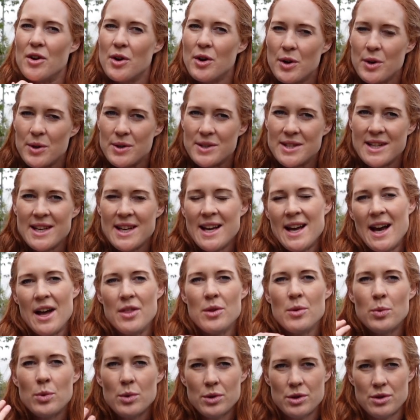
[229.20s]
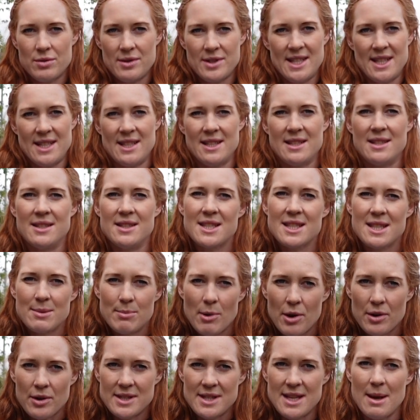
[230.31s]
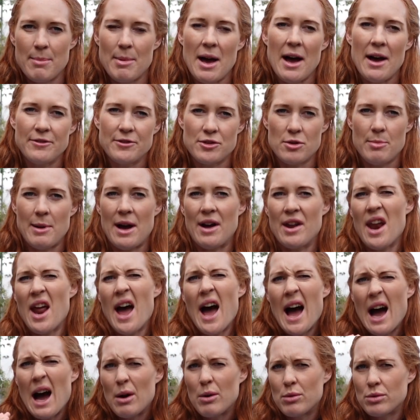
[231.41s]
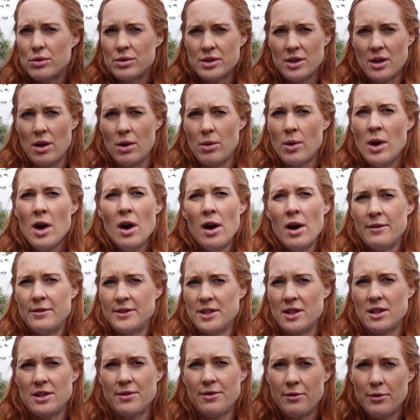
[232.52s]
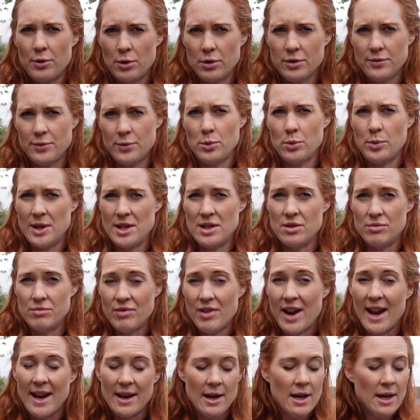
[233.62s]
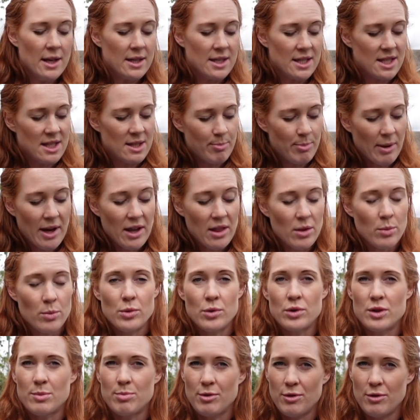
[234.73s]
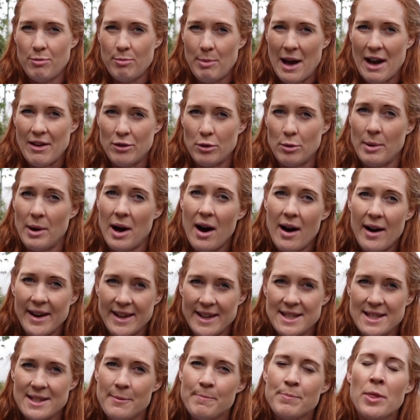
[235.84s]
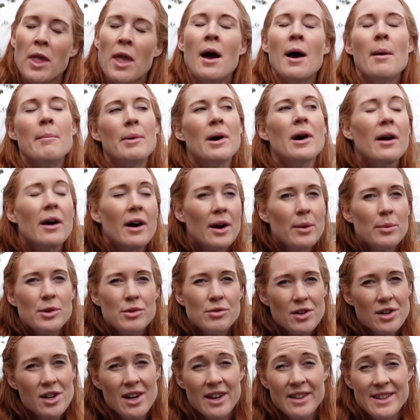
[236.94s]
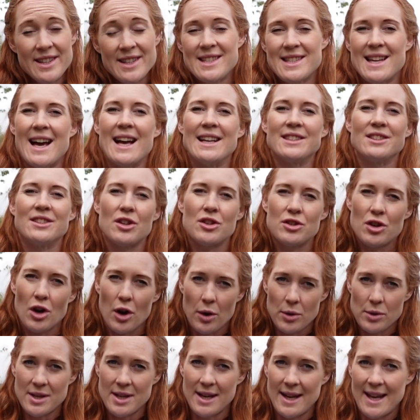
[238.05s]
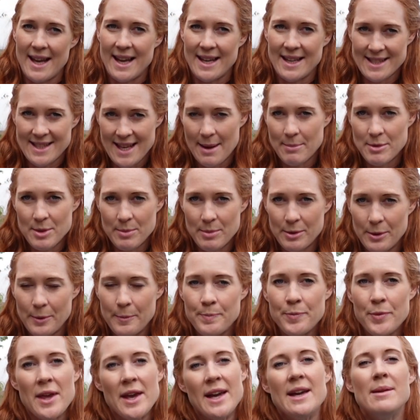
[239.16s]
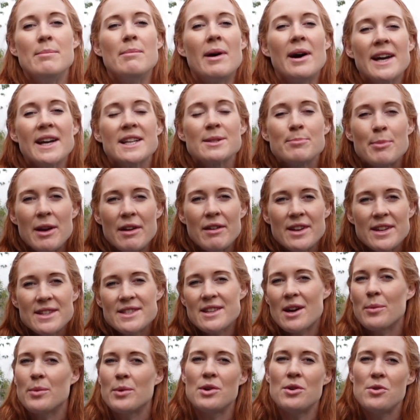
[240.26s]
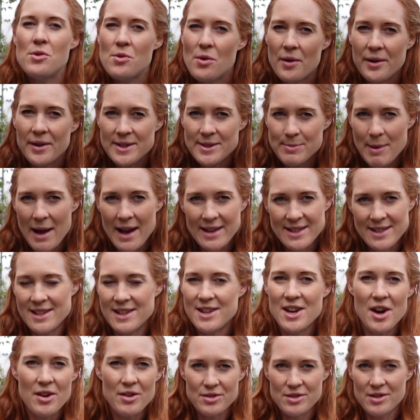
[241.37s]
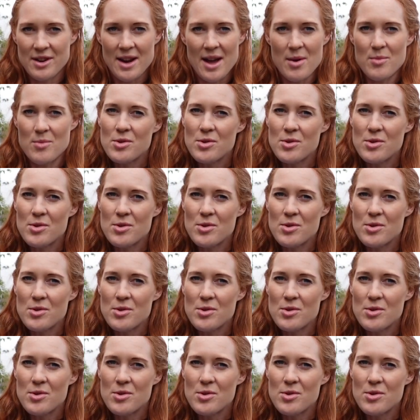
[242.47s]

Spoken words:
the hood, and the water resistant smock zip after about an hour or so of such forceful wind and rain, despite the waterproof baffle behind. But I would regard this as totally acceptable. In my experience, I would not expect an ultralight